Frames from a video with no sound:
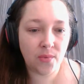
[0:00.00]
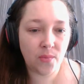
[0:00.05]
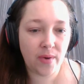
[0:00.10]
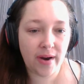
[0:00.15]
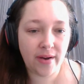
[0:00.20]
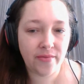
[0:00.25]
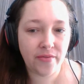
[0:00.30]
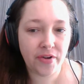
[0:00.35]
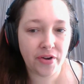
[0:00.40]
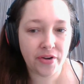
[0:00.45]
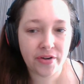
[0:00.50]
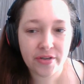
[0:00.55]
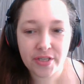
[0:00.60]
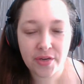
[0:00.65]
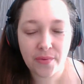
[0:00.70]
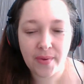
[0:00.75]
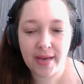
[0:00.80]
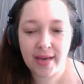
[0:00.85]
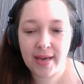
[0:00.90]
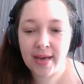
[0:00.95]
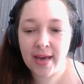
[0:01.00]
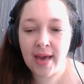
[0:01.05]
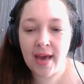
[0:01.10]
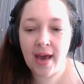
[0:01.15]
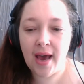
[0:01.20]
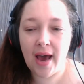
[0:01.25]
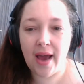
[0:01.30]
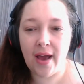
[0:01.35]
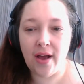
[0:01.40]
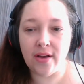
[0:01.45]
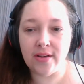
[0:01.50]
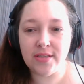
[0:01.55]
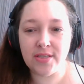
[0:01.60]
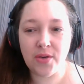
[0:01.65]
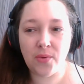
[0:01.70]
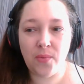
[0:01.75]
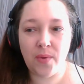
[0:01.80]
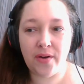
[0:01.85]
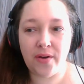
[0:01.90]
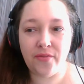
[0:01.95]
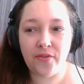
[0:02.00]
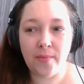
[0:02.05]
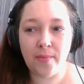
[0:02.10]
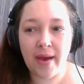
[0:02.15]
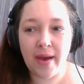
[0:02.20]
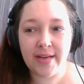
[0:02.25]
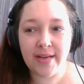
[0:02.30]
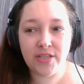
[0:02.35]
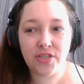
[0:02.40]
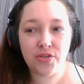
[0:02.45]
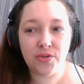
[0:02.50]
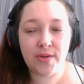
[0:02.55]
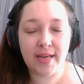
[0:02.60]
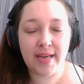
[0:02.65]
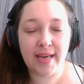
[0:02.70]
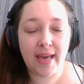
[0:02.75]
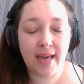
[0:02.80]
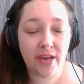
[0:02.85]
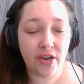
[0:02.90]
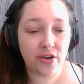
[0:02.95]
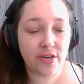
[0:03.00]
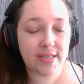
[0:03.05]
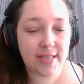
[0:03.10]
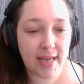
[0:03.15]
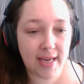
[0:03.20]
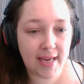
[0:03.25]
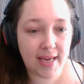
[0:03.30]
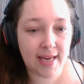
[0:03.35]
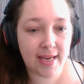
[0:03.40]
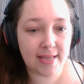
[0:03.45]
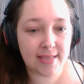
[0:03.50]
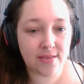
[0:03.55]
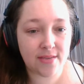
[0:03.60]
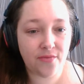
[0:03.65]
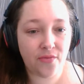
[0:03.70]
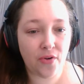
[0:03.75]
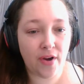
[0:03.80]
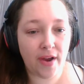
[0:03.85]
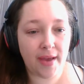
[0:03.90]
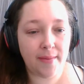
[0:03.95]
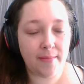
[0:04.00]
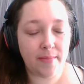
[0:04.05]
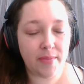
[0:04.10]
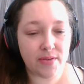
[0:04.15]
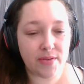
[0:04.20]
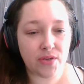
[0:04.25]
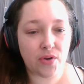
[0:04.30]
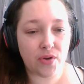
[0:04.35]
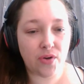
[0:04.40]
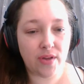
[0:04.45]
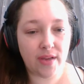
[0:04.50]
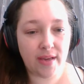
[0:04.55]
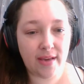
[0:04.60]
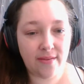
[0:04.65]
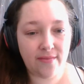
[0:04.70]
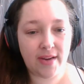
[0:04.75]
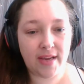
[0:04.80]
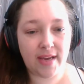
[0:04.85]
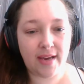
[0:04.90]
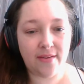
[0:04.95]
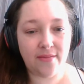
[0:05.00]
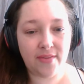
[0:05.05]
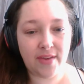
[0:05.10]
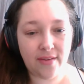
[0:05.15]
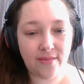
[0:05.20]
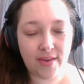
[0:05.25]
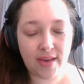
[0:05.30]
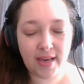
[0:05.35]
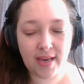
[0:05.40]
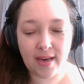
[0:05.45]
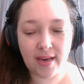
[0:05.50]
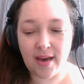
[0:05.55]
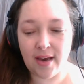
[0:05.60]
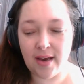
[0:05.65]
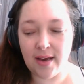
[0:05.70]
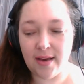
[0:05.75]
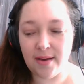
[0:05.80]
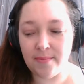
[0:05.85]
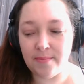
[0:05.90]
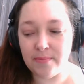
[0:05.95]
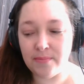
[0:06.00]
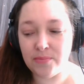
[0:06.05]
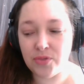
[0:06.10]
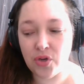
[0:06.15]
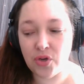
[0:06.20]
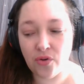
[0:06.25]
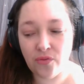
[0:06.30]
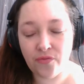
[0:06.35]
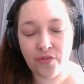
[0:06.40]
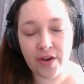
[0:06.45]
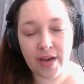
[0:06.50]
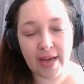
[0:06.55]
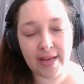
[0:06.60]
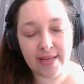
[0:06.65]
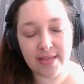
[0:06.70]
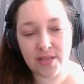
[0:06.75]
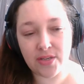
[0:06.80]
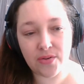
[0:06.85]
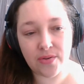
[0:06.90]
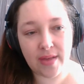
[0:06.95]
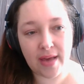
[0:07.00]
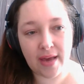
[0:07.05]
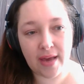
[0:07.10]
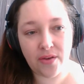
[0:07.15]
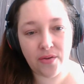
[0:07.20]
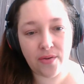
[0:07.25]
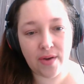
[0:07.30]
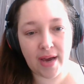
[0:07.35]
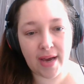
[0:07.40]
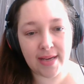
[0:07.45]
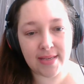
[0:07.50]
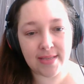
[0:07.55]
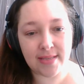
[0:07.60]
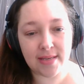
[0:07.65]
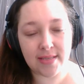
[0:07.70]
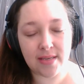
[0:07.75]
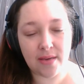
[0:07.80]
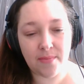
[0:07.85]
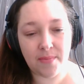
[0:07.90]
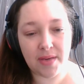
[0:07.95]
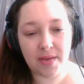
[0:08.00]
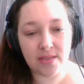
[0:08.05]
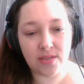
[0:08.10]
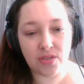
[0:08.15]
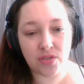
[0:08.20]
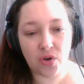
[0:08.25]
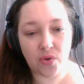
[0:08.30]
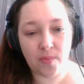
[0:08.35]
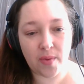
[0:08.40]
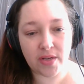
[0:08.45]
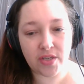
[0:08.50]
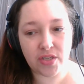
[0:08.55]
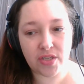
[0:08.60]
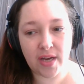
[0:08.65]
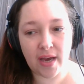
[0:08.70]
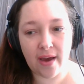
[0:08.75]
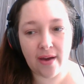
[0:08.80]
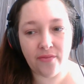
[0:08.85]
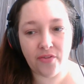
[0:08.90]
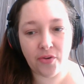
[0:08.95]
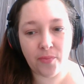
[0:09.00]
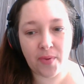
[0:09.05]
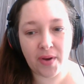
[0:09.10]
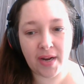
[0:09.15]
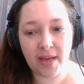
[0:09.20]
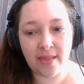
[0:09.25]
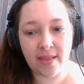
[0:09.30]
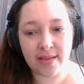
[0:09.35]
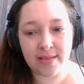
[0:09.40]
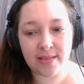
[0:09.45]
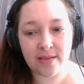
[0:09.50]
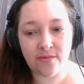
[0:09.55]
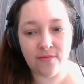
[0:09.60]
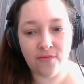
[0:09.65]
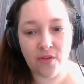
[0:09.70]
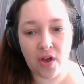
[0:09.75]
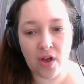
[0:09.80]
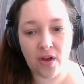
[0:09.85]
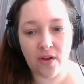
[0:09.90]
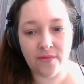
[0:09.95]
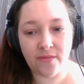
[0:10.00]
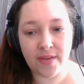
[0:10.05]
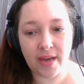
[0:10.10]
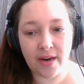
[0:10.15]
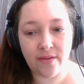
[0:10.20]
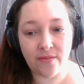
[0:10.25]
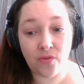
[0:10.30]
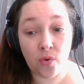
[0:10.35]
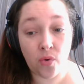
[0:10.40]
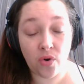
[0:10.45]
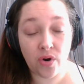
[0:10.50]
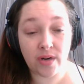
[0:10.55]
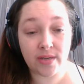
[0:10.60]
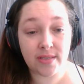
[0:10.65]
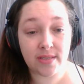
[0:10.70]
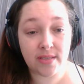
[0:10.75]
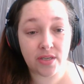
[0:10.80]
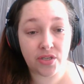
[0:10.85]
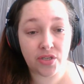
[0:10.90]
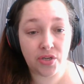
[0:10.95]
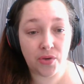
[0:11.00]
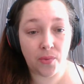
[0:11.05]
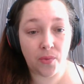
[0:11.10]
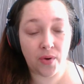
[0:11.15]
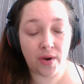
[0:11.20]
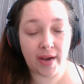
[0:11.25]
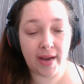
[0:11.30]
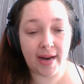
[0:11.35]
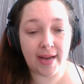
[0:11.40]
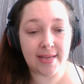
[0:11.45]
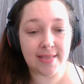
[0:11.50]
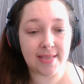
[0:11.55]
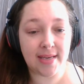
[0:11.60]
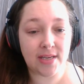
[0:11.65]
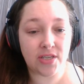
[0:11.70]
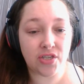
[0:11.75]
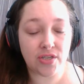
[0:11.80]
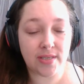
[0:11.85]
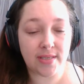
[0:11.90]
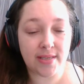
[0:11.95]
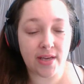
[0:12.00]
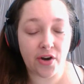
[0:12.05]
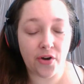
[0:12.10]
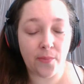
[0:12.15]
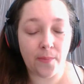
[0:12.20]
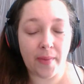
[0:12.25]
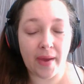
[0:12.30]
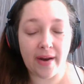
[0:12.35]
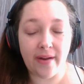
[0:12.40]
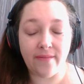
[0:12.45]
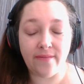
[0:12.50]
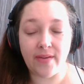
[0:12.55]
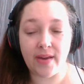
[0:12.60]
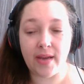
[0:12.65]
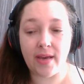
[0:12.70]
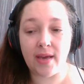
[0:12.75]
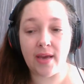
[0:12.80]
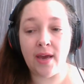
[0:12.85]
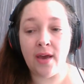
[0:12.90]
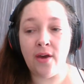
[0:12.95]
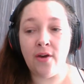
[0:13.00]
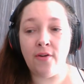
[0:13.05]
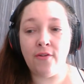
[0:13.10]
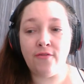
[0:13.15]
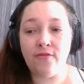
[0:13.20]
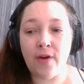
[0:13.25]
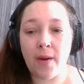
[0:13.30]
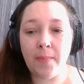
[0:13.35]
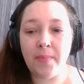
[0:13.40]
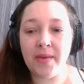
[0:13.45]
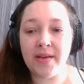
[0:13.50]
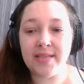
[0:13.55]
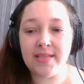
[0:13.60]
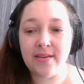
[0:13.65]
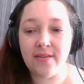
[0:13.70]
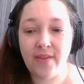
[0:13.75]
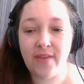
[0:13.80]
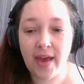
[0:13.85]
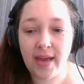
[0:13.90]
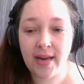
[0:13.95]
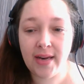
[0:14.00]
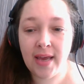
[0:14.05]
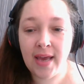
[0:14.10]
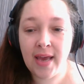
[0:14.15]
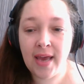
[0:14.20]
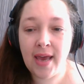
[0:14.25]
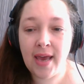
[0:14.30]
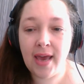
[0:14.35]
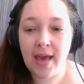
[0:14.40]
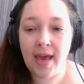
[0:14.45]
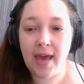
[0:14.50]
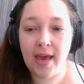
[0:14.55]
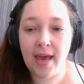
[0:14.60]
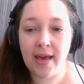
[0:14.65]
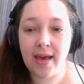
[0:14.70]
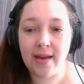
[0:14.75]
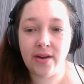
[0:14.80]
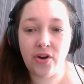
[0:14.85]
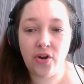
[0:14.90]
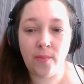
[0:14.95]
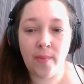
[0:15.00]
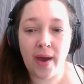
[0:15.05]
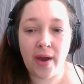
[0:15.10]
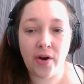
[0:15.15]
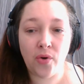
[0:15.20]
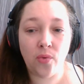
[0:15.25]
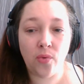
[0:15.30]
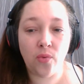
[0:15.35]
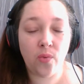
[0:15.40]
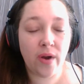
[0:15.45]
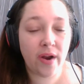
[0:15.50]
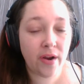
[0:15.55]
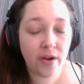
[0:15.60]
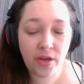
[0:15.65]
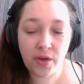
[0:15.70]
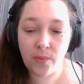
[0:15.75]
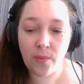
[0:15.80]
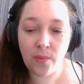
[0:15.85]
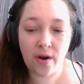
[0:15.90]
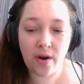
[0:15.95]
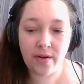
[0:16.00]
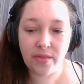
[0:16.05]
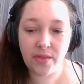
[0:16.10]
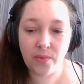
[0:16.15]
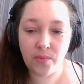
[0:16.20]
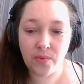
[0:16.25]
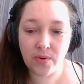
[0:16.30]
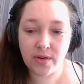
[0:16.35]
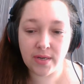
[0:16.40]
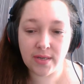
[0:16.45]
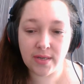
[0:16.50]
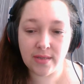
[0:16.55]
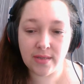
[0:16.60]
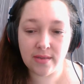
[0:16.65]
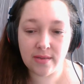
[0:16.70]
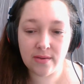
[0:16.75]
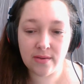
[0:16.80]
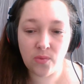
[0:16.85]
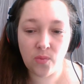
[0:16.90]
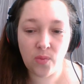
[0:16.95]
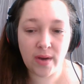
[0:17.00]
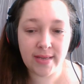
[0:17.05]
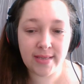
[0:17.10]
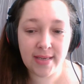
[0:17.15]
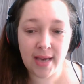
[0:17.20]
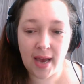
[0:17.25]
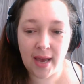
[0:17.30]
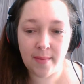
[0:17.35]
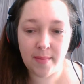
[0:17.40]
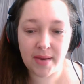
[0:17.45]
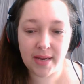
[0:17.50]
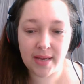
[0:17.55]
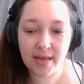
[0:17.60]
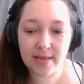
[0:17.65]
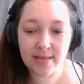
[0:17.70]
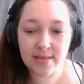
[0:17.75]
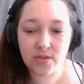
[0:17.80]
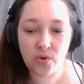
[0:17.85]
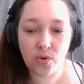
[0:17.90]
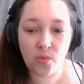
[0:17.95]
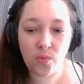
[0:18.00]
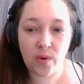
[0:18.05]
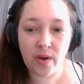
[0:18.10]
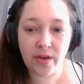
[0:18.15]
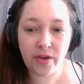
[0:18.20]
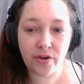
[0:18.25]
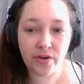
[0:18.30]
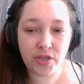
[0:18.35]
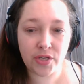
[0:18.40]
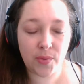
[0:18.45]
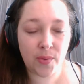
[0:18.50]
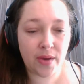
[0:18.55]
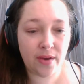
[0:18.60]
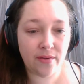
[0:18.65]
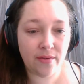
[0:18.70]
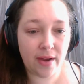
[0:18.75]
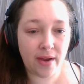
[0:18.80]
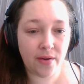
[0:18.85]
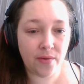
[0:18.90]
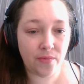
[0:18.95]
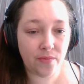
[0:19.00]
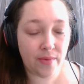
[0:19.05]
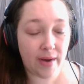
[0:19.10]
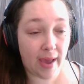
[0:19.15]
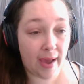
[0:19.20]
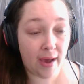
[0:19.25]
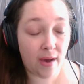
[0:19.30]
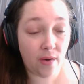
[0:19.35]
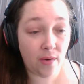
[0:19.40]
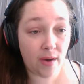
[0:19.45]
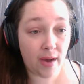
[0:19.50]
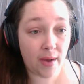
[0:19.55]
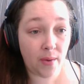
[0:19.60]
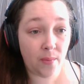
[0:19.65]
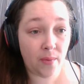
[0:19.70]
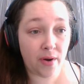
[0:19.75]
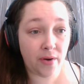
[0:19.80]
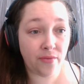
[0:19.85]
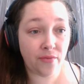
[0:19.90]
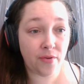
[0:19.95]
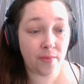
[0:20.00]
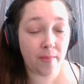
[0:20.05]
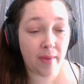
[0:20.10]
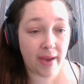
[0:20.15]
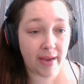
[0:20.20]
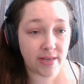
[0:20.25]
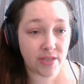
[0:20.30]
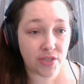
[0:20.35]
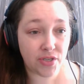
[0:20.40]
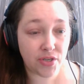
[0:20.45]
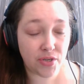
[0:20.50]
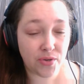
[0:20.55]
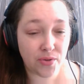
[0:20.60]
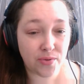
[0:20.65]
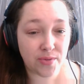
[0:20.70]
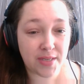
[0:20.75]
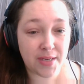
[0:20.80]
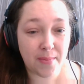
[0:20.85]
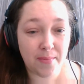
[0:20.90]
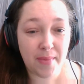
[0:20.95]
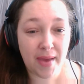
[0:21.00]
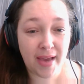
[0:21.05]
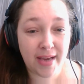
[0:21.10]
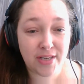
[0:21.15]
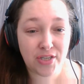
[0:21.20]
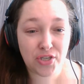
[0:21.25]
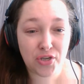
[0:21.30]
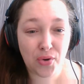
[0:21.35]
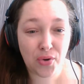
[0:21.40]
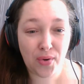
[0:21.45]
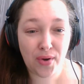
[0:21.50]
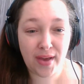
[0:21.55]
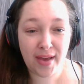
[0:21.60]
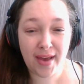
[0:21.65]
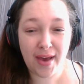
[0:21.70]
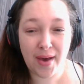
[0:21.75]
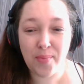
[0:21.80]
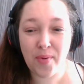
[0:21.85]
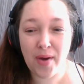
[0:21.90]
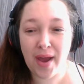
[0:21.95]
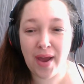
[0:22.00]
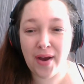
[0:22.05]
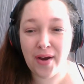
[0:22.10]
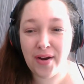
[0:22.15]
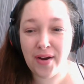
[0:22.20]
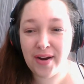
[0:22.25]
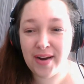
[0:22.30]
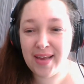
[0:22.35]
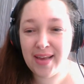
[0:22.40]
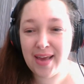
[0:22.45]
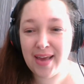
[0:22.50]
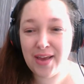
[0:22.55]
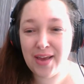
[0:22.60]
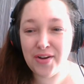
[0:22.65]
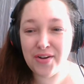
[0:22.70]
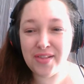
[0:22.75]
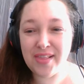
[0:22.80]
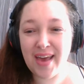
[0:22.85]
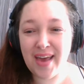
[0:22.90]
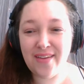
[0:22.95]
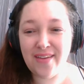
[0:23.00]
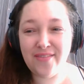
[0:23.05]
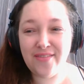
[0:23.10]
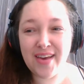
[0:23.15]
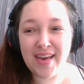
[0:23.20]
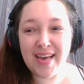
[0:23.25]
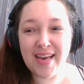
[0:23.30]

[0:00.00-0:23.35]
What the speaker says: Whatever you're doing. I also want to remind you to get your tickets for A Musical Evening of Giving. Don't forget to do that, you guys, because it means so much to everybody that's involved. And of course, the 2 organizations that are benefiting from this event. And no matter where you are in the world, what time it is, or what you're doing right now, I want to remind you to make joy a priority in your life